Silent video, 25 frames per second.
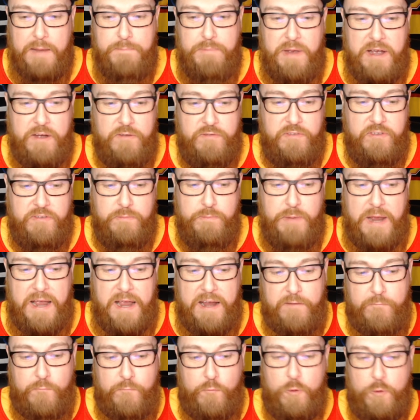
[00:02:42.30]
bounced
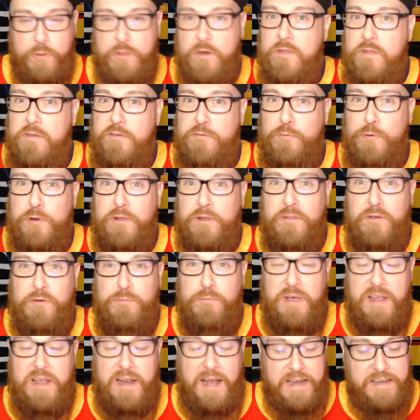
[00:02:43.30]
back and forth on this one a little
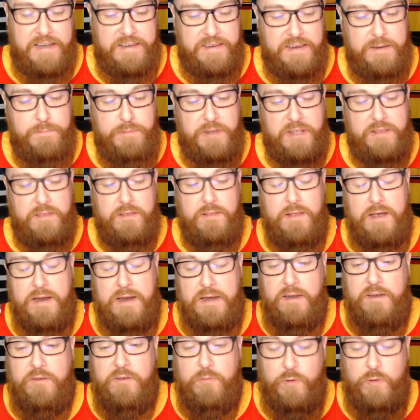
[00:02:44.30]
bit. I did pick the
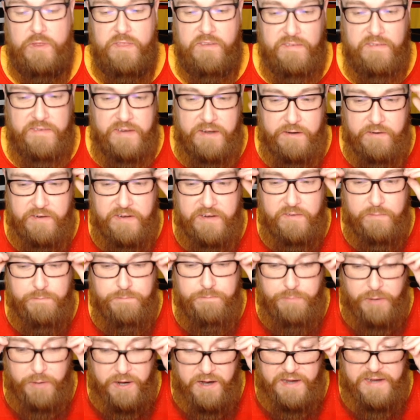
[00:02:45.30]
Lightning to win the series,
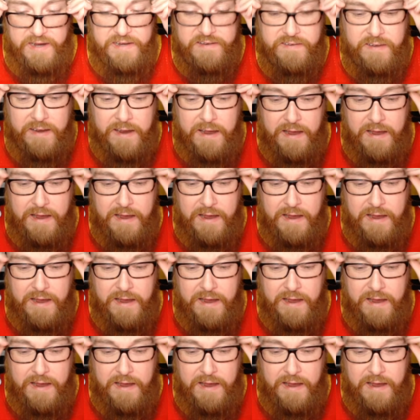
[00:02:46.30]
but